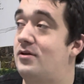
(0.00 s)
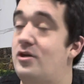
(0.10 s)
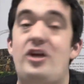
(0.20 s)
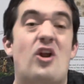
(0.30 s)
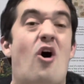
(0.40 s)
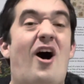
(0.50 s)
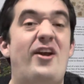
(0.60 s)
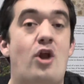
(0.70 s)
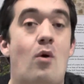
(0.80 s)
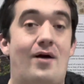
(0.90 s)
you know, I
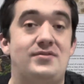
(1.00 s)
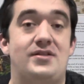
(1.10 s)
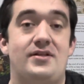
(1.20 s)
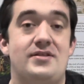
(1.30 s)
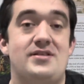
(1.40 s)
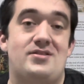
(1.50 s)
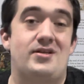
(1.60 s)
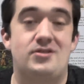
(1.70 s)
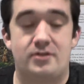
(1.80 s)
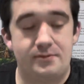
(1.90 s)
know I've done this,
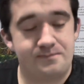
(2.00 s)
essentially.